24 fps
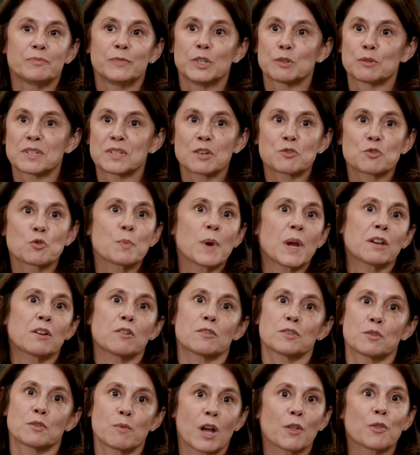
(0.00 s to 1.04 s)
central
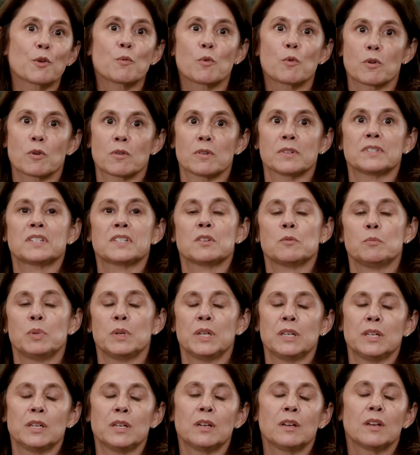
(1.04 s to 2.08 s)
bankers around the world to
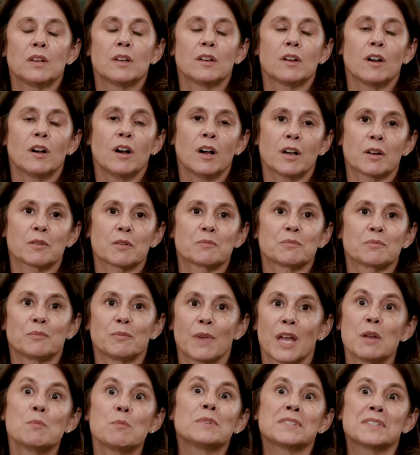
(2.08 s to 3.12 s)
be
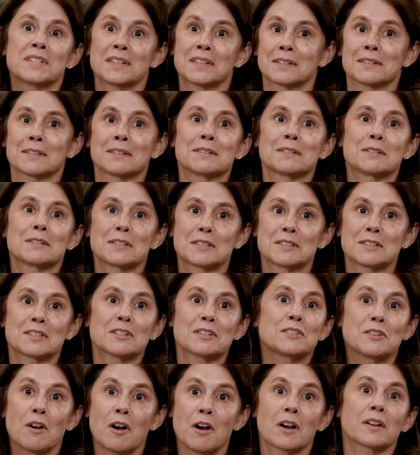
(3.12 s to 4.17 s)
able to
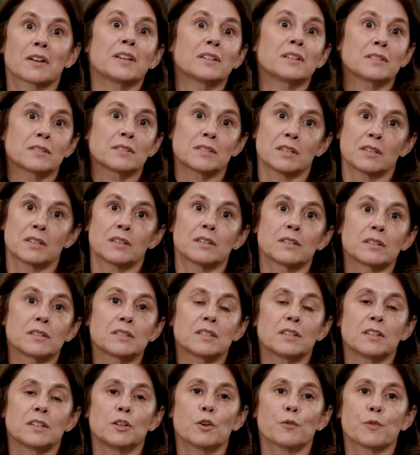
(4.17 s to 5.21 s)
talk and
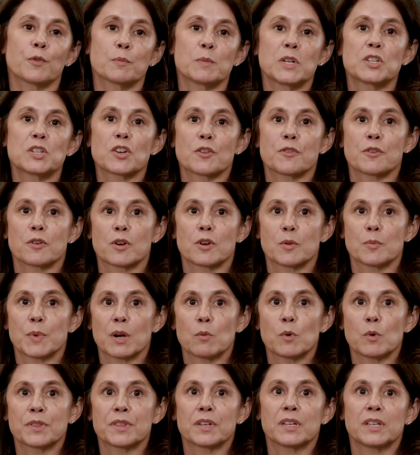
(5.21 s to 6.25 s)
to hear from each other about
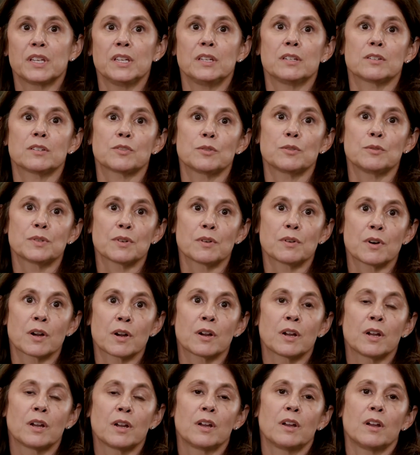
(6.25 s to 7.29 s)
what the key issues are
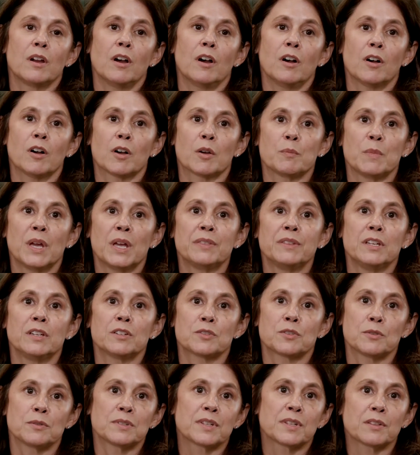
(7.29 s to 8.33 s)
and the
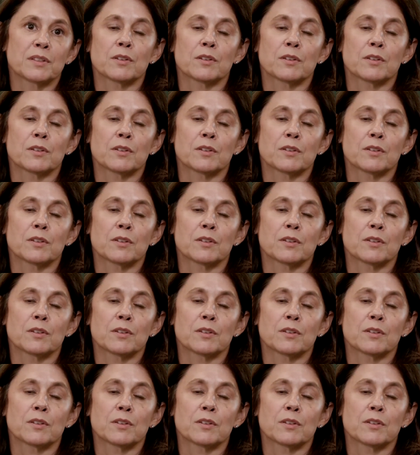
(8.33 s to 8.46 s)
issues that